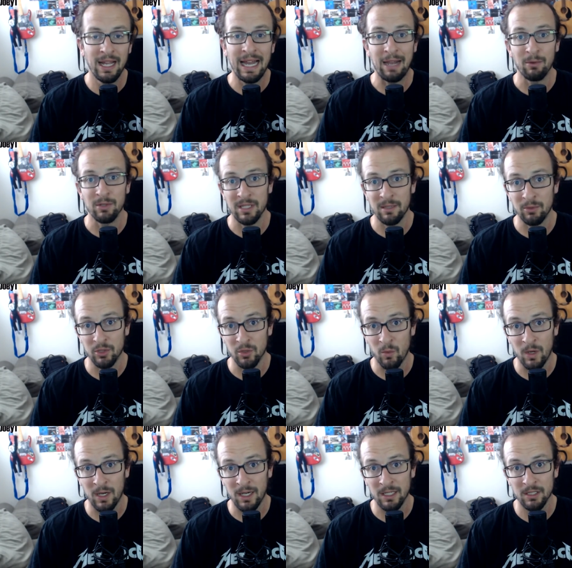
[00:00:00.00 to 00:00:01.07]
I was able to
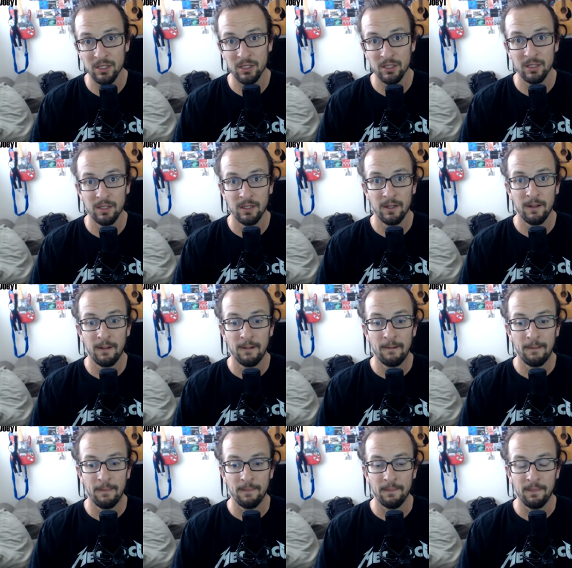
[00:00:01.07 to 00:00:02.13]
watch
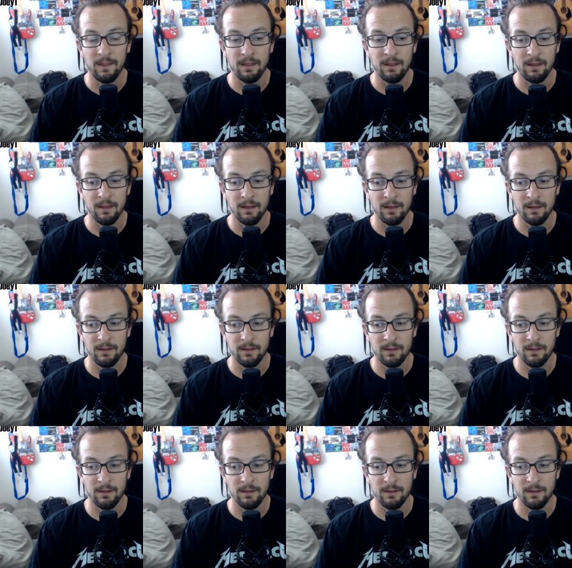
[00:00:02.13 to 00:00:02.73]
the